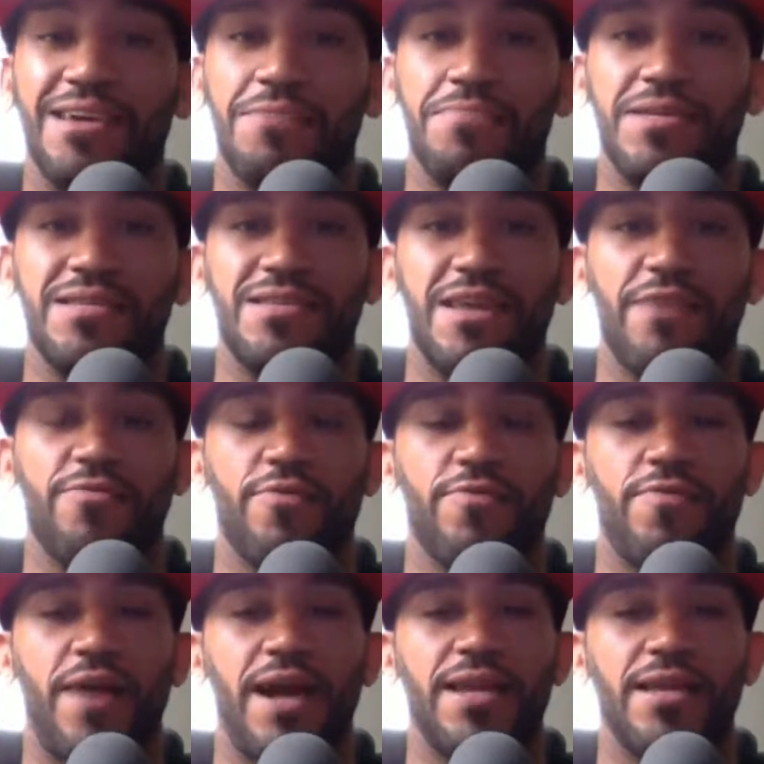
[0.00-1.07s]
can be said for
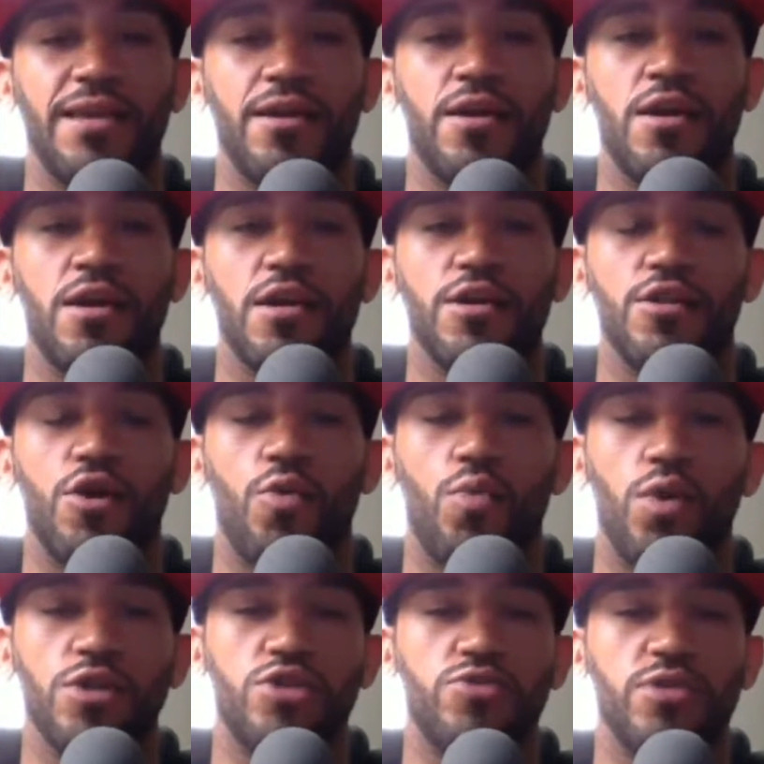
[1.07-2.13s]
fighting.
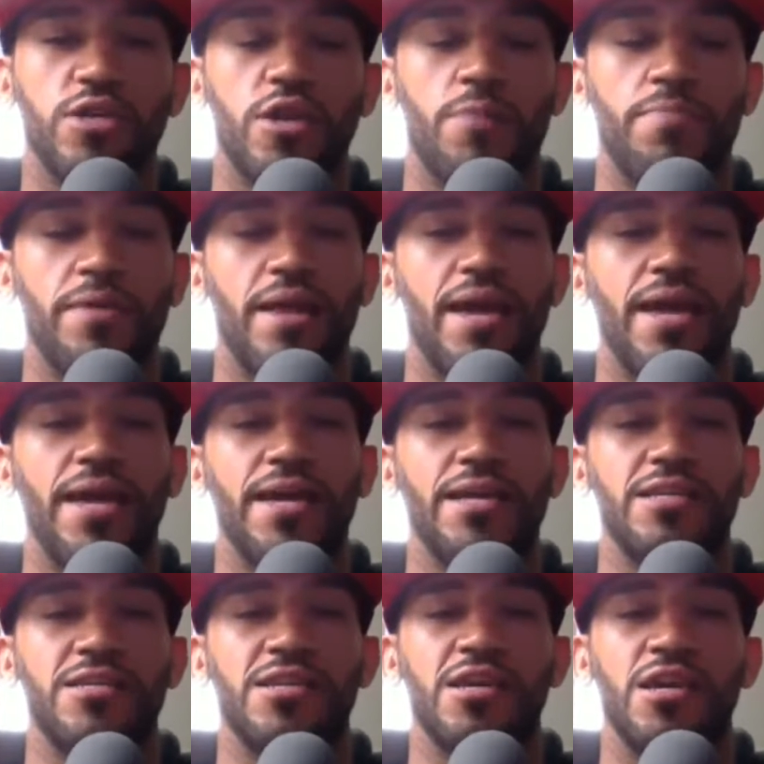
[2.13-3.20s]
Once you get up in
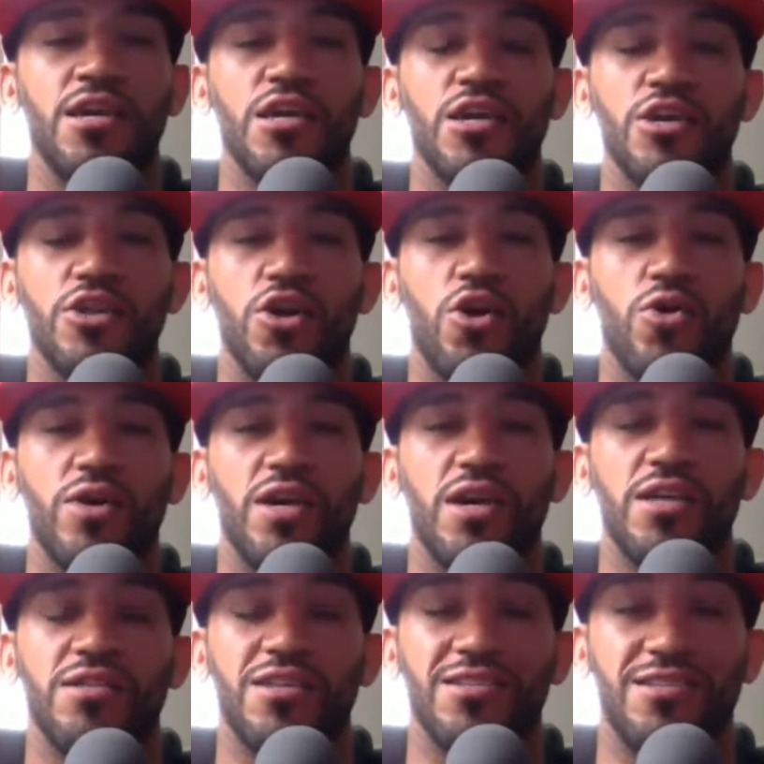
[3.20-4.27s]
age,
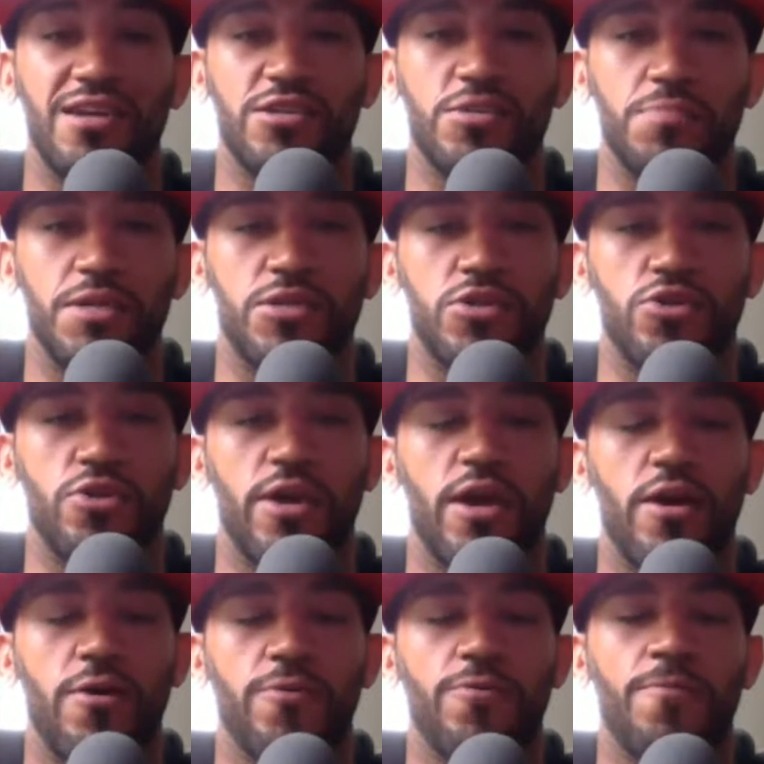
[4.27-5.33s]
it's a detriment to your
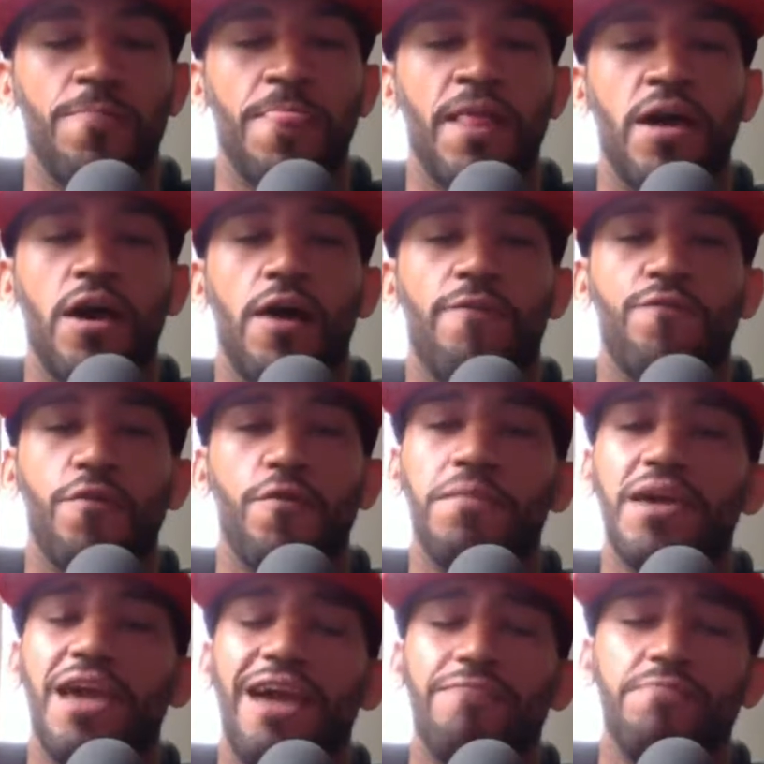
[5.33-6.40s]
health. For
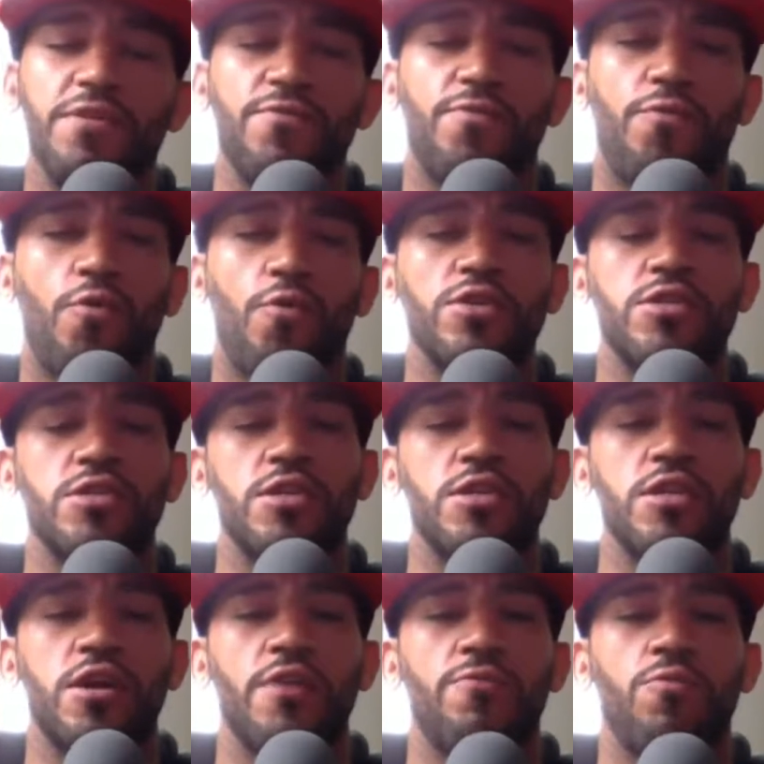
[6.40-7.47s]
me, I've been fortunate
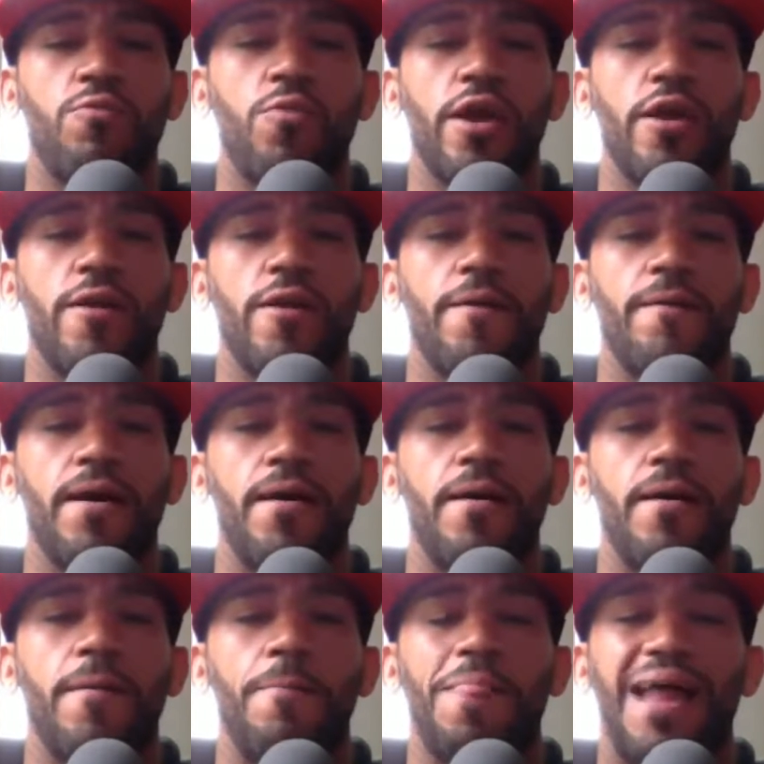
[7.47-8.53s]
enough where
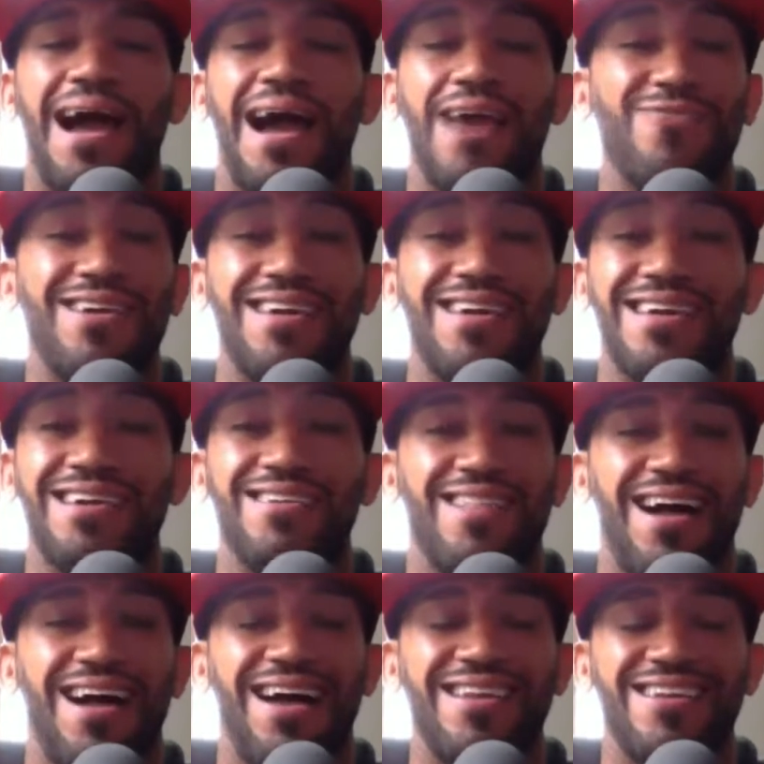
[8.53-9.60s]
I don't get hit a lot.